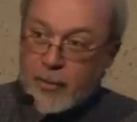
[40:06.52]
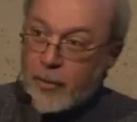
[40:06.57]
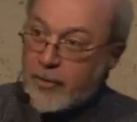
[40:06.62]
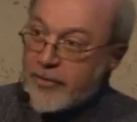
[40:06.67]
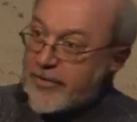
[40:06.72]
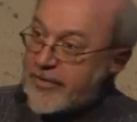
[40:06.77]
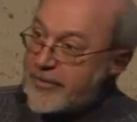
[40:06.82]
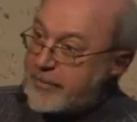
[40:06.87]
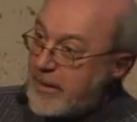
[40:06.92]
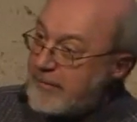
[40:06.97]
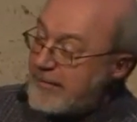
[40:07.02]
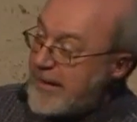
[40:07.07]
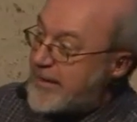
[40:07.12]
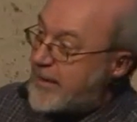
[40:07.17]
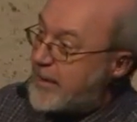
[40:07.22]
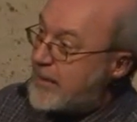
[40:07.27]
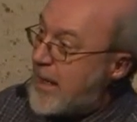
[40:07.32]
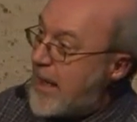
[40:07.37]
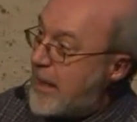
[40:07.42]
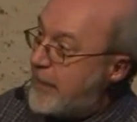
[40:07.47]
your spirit
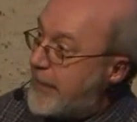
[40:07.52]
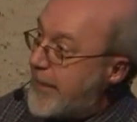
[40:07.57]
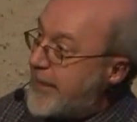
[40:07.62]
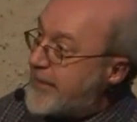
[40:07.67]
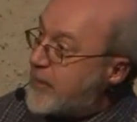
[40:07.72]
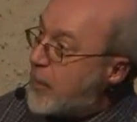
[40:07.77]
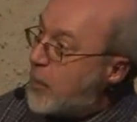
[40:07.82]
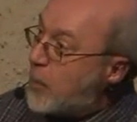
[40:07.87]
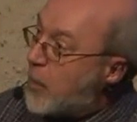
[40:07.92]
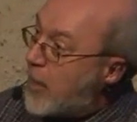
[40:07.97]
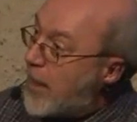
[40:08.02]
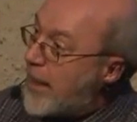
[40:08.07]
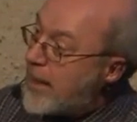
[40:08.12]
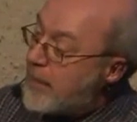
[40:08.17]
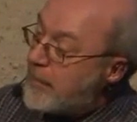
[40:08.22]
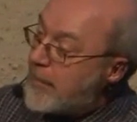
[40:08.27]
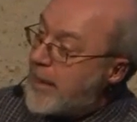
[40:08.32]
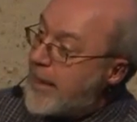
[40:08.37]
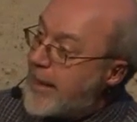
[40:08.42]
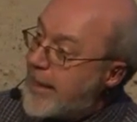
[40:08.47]
unhappy, so why
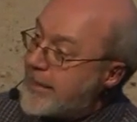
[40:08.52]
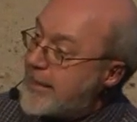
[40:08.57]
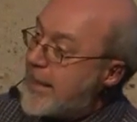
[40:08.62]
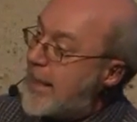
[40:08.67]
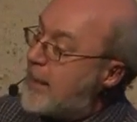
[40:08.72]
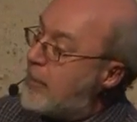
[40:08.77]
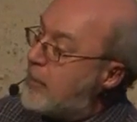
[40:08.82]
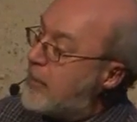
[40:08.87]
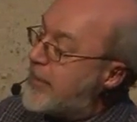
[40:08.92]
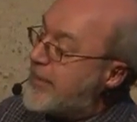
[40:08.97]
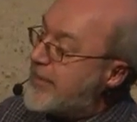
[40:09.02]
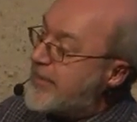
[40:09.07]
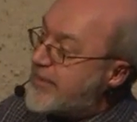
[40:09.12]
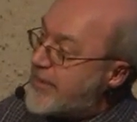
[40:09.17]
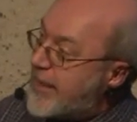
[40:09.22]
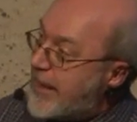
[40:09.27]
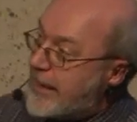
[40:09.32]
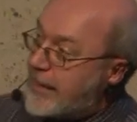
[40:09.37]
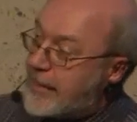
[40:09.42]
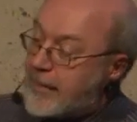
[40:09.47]
am I now
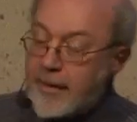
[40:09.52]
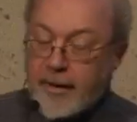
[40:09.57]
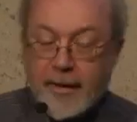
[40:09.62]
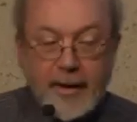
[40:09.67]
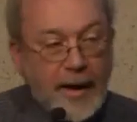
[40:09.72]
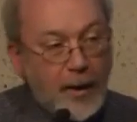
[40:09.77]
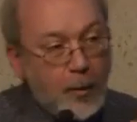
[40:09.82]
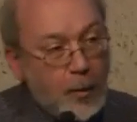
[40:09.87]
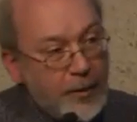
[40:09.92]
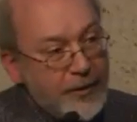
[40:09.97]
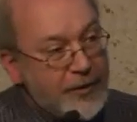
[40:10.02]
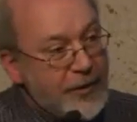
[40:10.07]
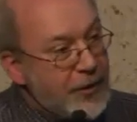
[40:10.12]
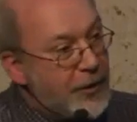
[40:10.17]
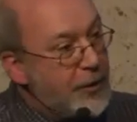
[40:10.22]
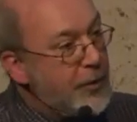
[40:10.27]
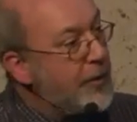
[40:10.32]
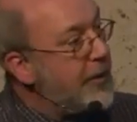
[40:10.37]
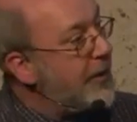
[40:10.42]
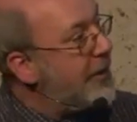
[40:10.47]
sick? I want
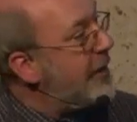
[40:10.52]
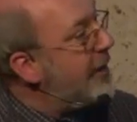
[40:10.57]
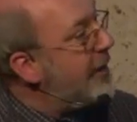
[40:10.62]
you